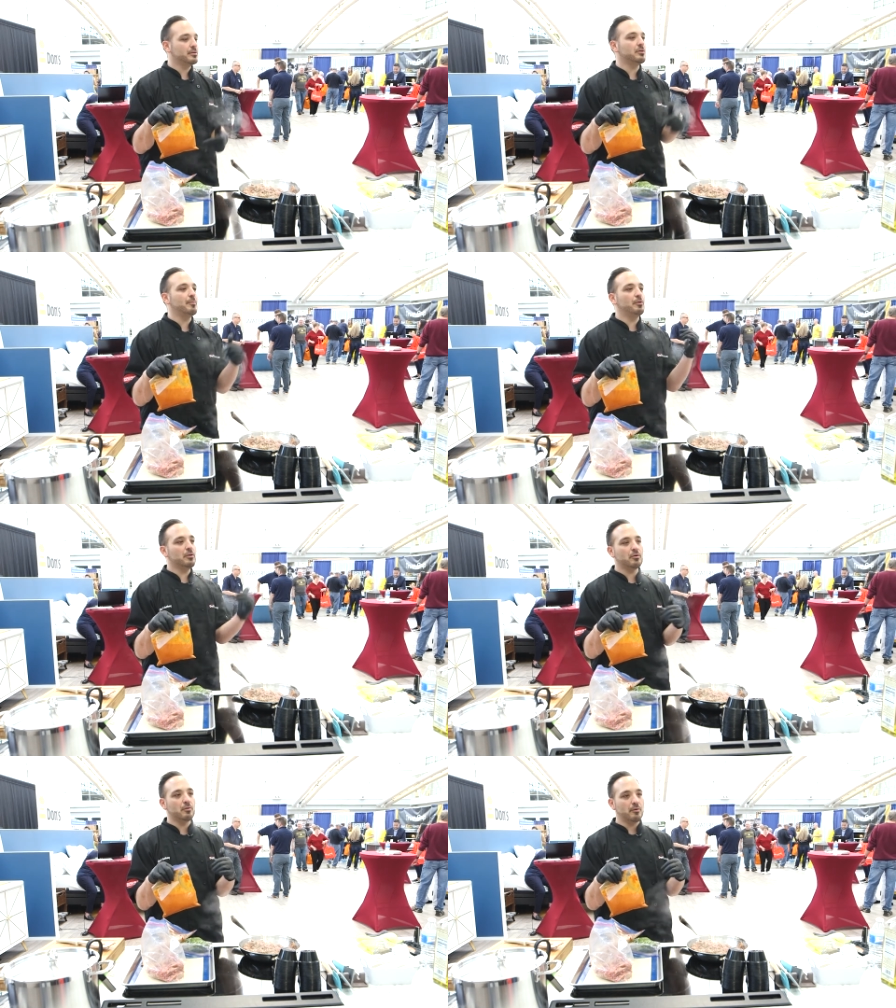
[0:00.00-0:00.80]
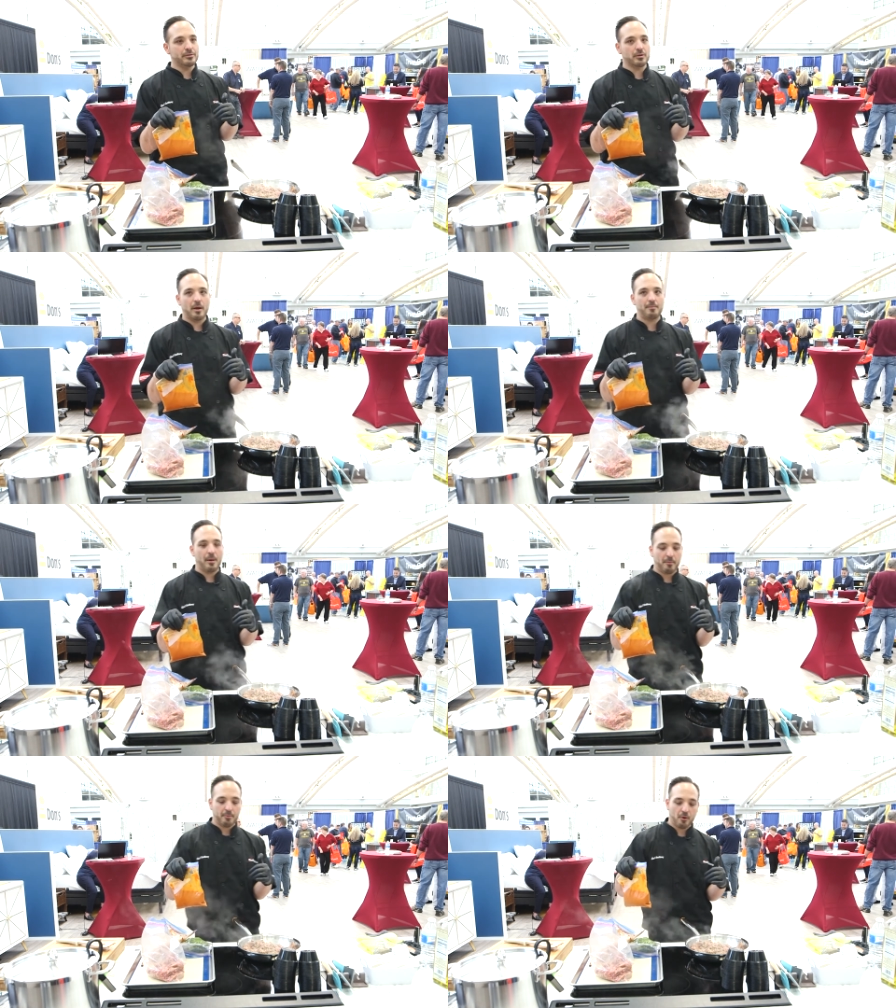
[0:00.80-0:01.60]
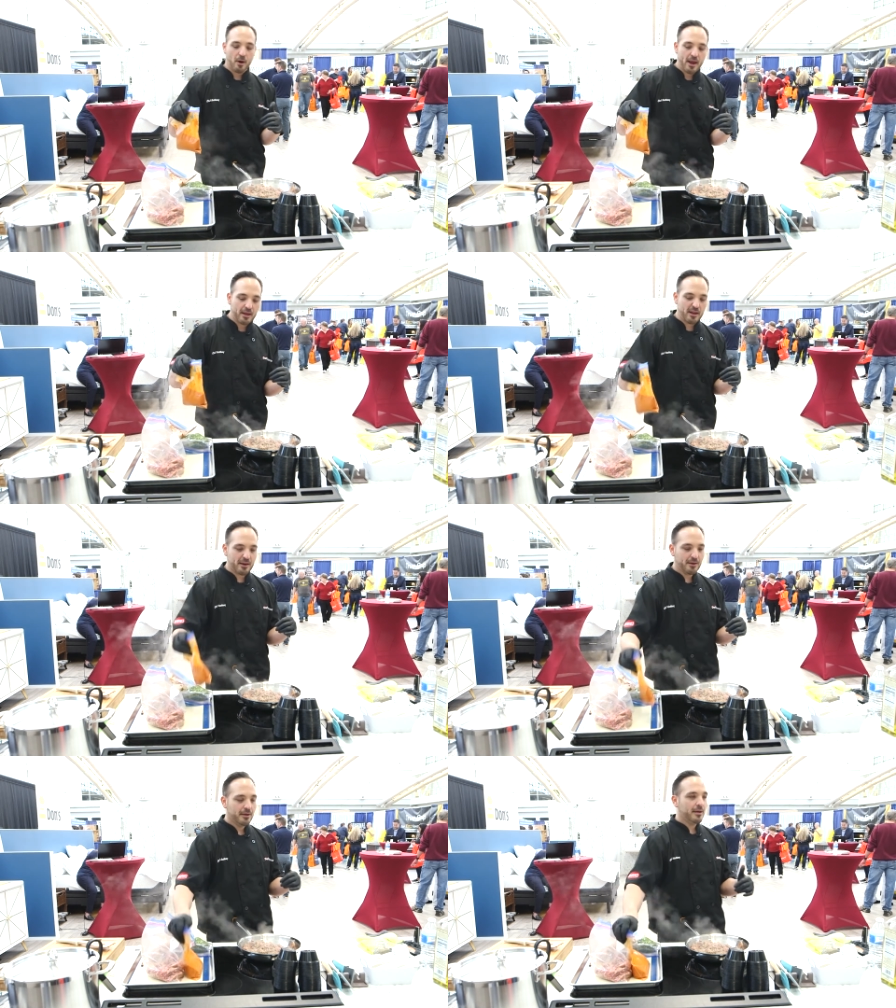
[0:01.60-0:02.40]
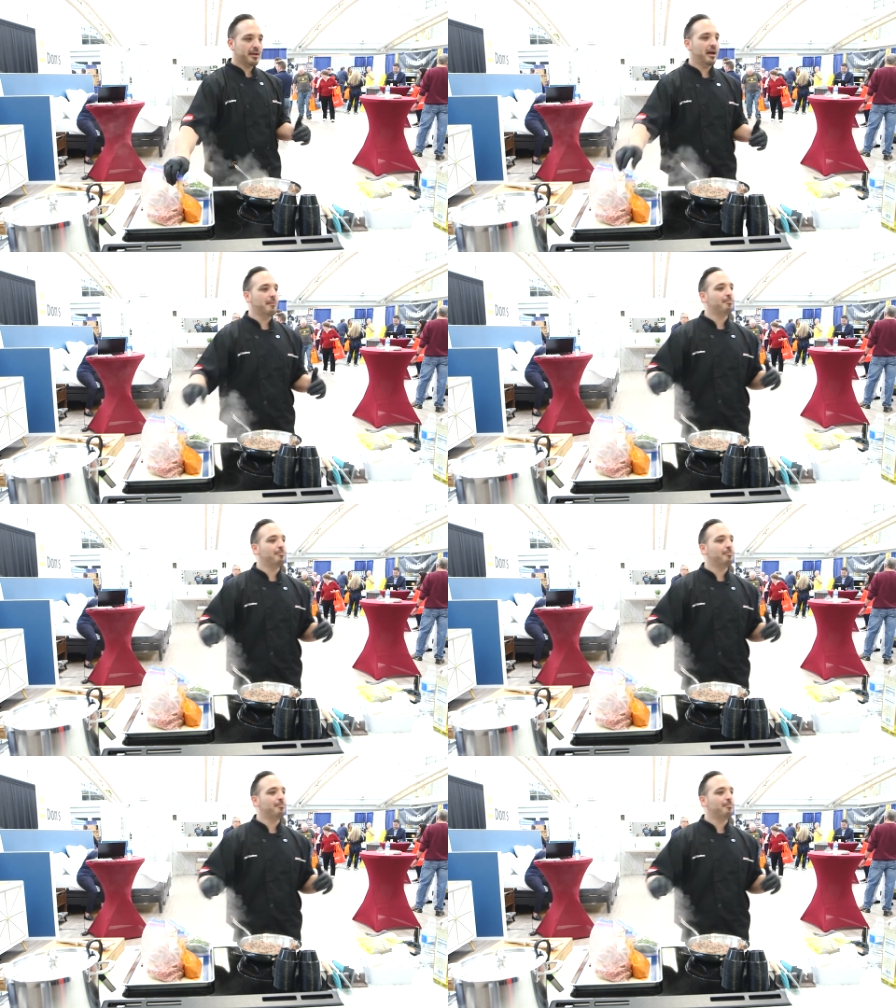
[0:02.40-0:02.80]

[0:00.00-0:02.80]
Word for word: So I put a little roasted red pepper puree in it, kind of